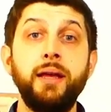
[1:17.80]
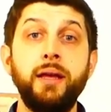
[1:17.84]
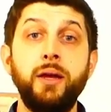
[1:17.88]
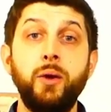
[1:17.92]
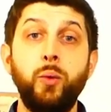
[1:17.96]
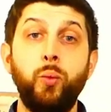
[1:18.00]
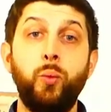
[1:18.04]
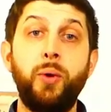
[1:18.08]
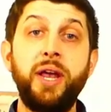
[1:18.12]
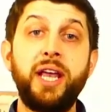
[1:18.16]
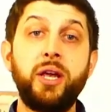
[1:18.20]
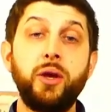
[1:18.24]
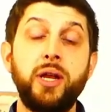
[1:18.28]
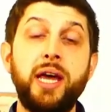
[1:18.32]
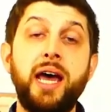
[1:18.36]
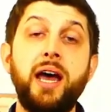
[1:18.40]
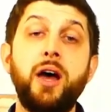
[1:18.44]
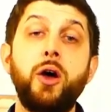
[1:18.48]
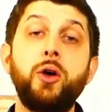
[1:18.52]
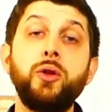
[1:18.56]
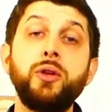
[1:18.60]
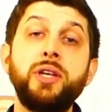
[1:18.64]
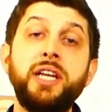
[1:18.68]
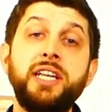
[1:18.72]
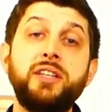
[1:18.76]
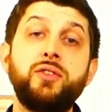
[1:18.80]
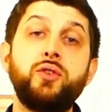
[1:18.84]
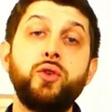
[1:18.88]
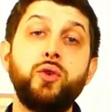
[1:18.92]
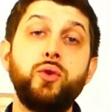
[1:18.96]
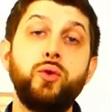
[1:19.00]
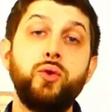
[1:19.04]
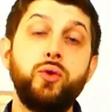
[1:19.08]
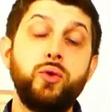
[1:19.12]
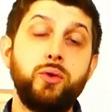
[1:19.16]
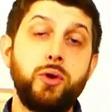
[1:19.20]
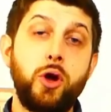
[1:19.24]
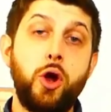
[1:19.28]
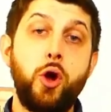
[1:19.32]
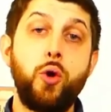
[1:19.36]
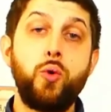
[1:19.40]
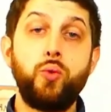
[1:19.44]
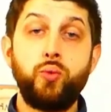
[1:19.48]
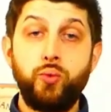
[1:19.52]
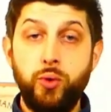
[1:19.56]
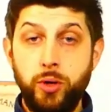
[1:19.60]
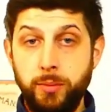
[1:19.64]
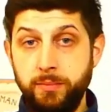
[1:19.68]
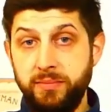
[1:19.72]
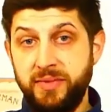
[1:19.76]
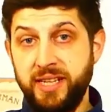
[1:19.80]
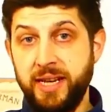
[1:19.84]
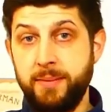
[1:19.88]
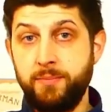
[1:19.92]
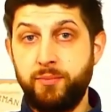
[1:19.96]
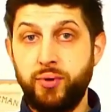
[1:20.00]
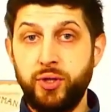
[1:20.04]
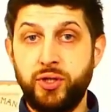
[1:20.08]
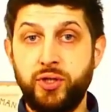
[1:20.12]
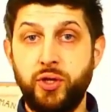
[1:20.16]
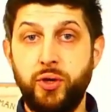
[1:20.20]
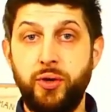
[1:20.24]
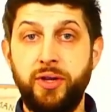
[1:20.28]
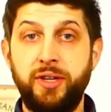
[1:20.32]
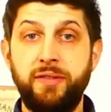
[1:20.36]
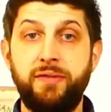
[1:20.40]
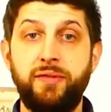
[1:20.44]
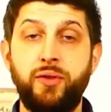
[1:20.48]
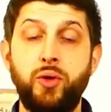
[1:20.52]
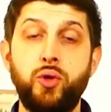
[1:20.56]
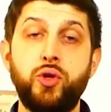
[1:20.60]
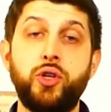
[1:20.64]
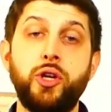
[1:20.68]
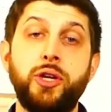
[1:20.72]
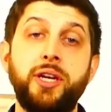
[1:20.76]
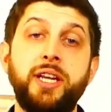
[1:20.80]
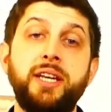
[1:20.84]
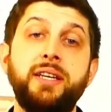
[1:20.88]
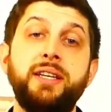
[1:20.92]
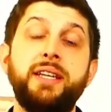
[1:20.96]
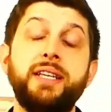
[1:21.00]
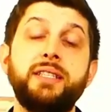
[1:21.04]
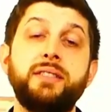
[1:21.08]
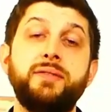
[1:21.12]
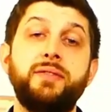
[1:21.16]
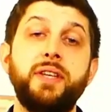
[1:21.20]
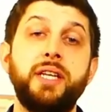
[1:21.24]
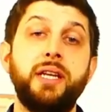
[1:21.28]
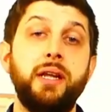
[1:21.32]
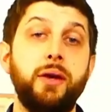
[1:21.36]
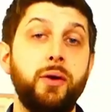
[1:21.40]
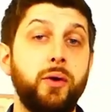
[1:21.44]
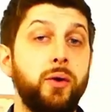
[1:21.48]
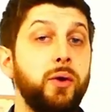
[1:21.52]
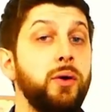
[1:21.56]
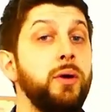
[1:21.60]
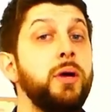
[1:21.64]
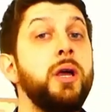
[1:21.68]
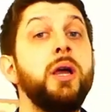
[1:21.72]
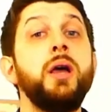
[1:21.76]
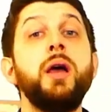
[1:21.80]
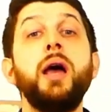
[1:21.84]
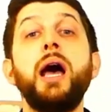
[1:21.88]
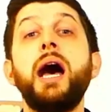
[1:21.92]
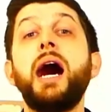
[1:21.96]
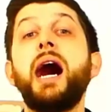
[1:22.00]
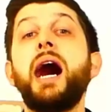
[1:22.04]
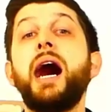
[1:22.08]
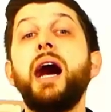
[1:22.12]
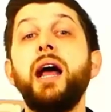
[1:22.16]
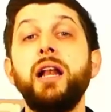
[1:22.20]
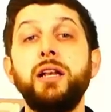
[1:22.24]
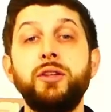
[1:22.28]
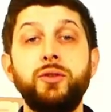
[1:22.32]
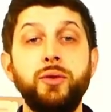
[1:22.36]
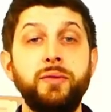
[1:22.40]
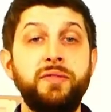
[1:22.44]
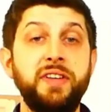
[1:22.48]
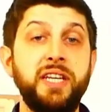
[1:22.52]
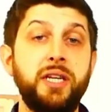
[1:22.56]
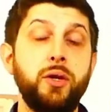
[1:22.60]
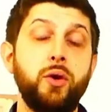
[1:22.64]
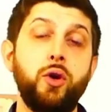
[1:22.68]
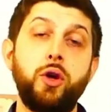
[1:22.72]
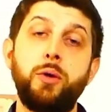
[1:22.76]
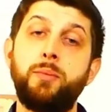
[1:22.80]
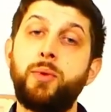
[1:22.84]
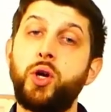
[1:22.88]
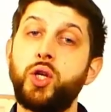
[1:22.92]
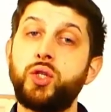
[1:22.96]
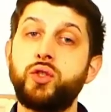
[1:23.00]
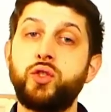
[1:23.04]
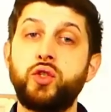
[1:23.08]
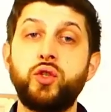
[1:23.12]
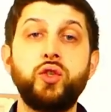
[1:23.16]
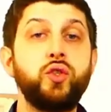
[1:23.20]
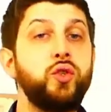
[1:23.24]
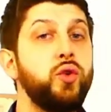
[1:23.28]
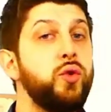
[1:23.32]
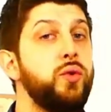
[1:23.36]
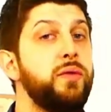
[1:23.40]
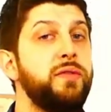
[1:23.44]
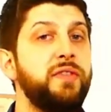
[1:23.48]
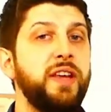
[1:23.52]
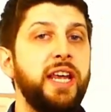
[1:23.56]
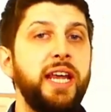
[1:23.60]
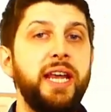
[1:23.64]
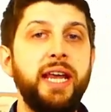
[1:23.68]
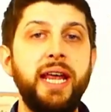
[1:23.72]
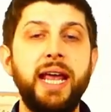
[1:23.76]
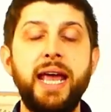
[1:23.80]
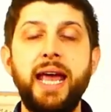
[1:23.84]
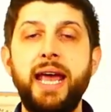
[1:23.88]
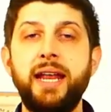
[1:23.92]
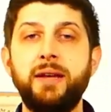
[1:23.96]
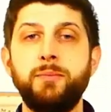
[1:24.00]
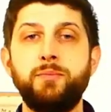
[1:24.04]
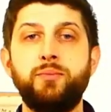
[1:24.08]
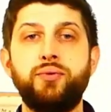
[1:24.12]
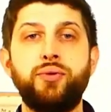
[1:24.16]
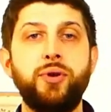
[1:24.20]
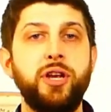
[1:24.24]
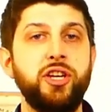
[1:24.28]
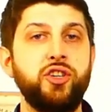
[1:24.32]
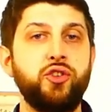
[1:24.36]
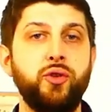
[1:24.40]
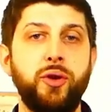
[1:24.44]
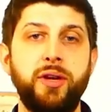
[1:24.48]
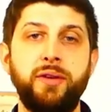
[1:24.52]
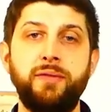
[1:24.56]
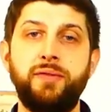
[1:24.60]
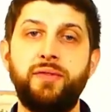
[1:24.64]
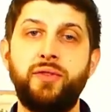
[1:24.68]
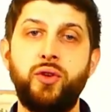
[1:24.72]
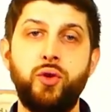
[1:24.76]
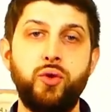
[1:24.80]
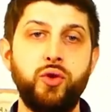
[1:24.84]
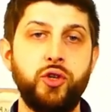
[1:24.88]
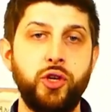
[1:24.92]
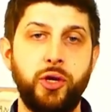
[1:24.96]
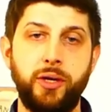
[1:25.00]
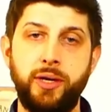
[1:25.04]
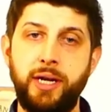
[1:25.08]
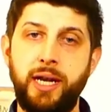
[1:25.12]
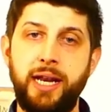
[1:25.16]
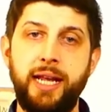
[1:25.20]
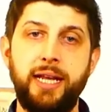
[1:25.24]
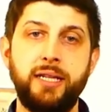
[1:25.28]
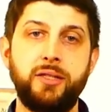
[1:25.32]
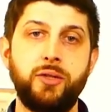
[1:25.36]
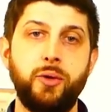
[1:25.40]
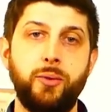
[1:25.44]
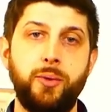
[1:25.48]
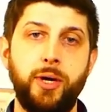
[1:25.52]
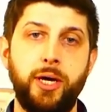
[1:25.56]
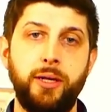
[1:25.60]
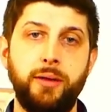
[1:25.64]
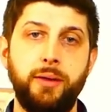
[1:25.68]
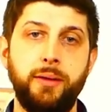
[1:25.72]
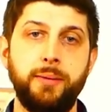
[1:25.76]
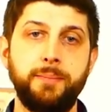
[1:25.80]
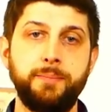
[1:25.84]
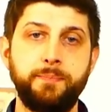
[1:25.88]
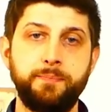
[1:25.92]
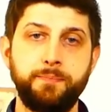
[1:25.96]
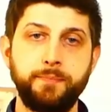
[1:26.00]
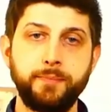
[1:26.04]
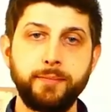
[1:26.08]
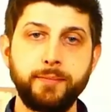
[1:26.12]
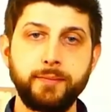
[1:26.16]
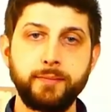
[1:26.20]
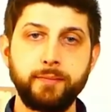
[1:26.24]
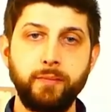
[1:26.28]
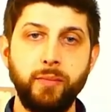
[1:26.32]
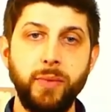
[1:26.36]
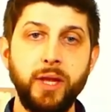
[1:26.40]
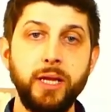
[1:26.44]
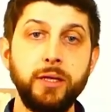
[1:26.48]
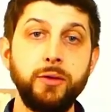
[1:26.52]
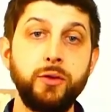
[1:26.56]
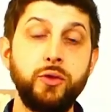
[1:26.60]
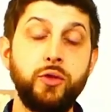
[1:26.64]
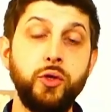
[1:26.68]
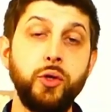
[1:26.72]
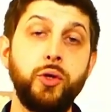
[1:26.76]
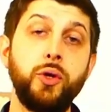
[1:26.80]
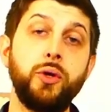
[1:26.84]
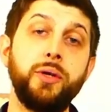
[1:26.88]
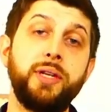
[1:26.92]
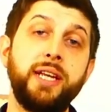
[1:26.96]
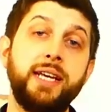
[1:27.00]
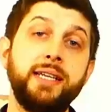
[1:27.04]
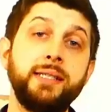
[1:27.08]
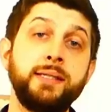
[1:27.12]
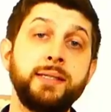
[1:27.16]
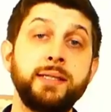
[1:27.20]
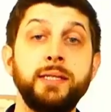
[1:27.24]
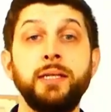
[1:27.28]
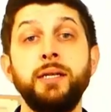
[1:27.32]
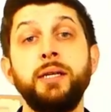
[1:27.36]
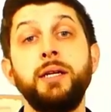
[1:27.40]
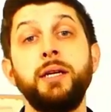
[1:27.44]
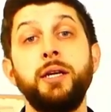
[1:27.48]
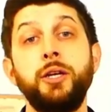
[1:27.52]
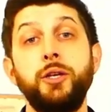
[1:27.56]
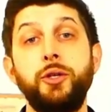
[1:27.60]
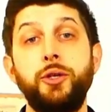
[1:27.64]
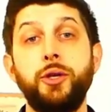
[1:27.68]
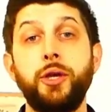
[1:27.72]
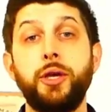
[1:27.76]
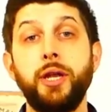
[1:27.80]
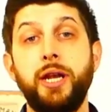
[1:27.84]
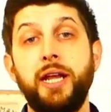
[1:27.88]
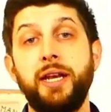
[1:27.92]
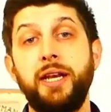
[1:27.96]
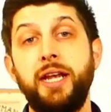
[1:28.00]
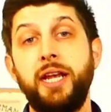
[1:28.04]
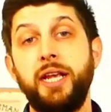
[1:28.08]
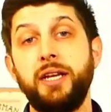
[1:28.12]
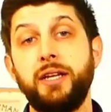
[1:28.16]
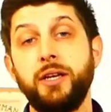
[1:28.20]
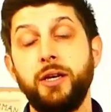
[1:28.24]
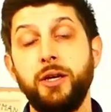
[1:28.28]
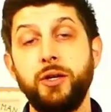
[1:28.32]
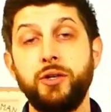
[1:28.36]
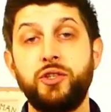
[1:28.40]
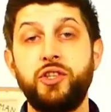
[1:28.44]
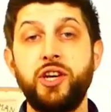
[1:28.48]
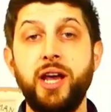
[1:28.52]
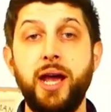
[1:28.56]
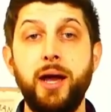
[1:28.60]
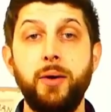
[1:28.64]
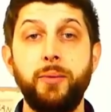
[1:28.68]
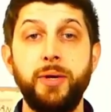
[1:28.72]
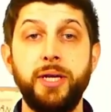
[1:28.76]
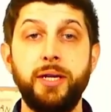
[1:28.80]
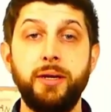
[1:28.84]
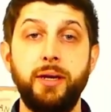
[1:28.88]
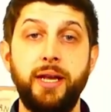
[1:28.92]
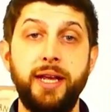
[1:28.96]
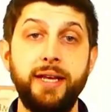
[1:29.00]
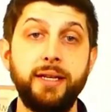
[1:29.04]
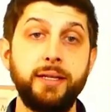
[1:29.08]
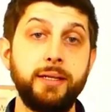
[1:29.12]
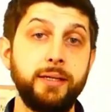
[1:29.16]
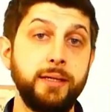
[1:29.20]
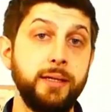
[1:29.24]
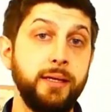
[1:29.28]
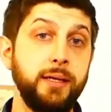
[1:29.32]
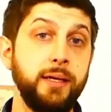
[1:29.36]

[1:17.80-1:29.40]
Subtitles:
We're gonna only do a room temperature infusion in this video. I'll do video about sous vide and pressure infusion later on. To do this, you're gonna need a jar with a lid,